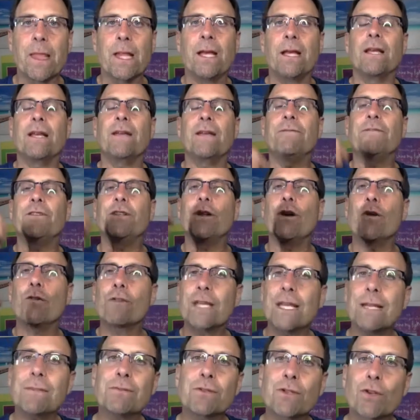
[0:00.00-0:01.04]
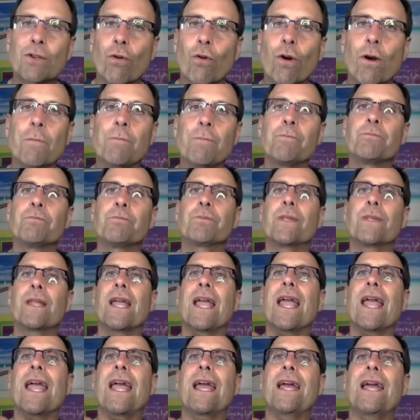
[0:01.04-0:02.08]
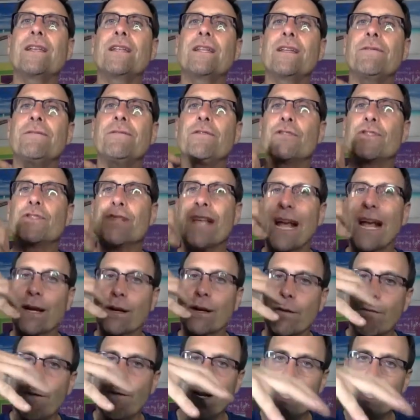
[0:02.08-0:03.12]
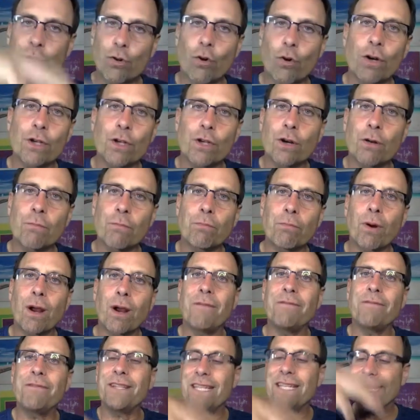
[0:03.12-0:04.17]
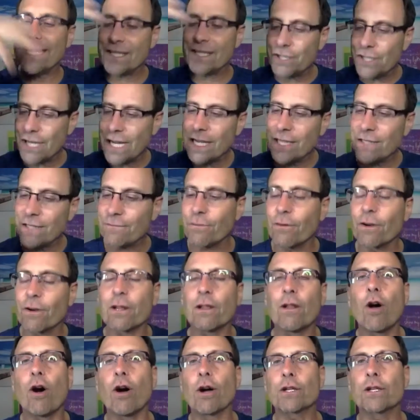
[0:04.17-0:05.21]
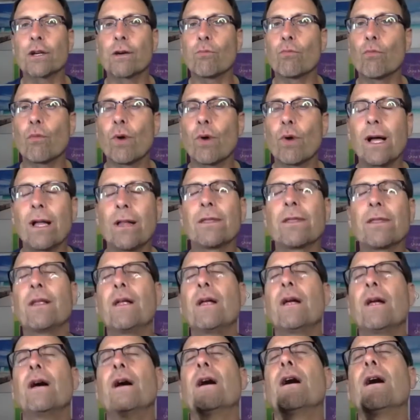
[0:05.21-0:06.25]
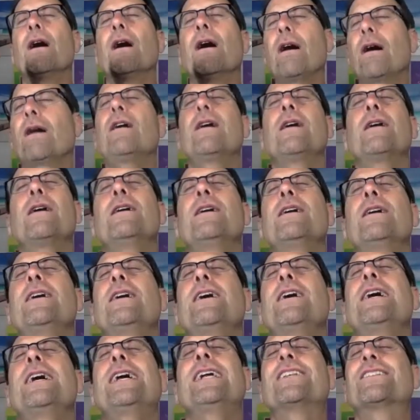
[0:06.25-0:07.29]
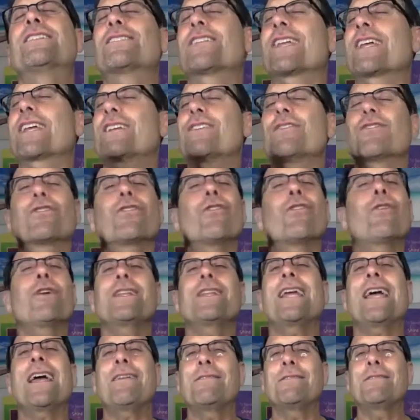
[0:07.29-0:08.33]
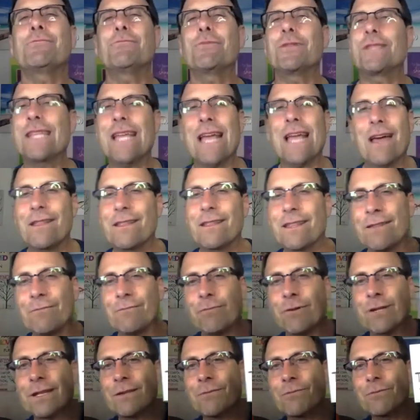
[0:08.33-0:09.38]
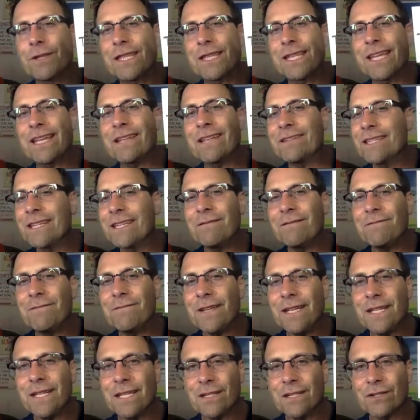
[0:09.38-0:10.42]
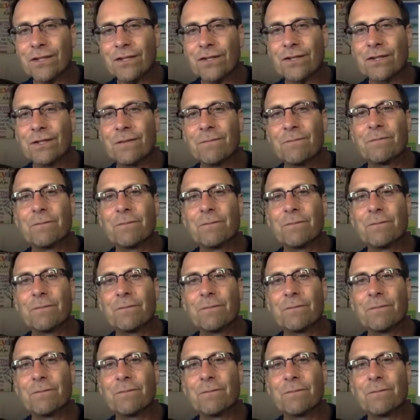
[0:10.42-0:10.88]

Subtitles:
If you don't keep score, and if you sacrifice short-term profit in exchange for long-term wealth, it's like you're going to heaven with the inconvenience,